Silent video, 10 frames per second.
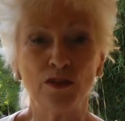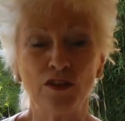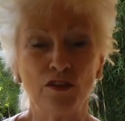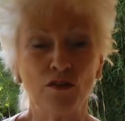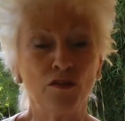with
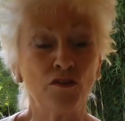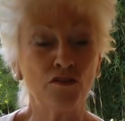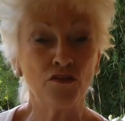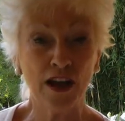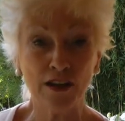your
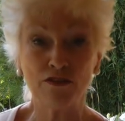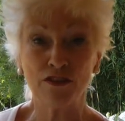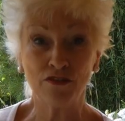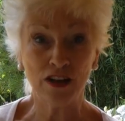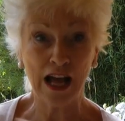
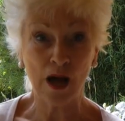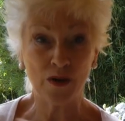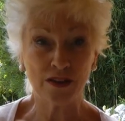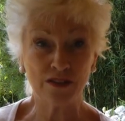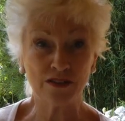favourite
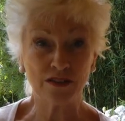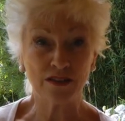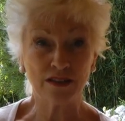flowers.